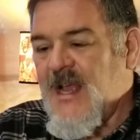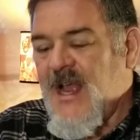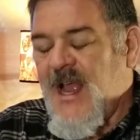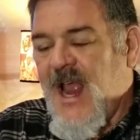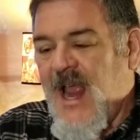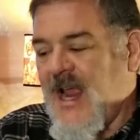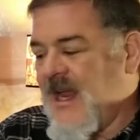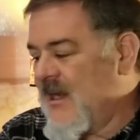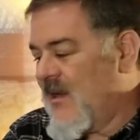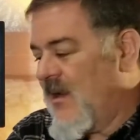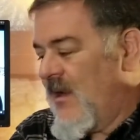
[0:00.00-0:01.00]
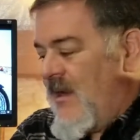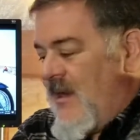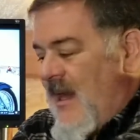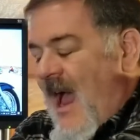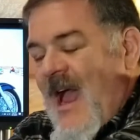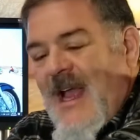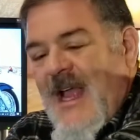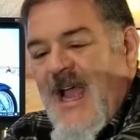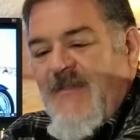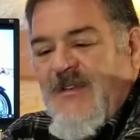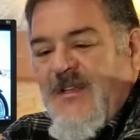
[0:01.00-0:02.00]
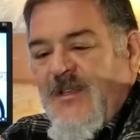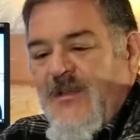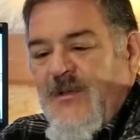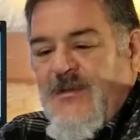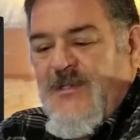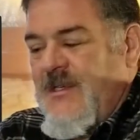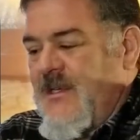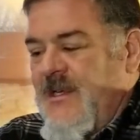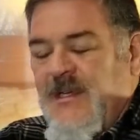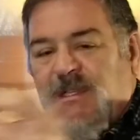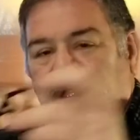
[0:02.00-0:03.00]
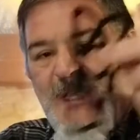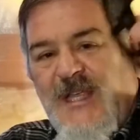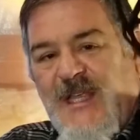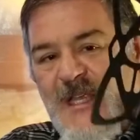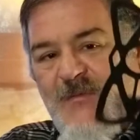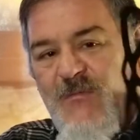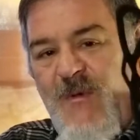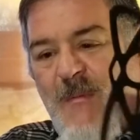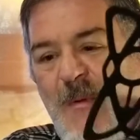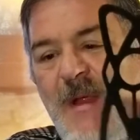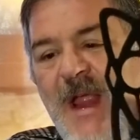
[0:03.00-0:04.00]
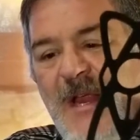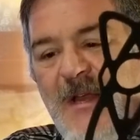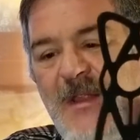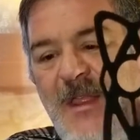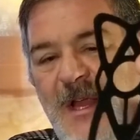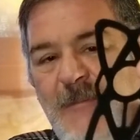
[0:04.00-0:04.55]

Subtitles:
and not have to use the rubber band thing.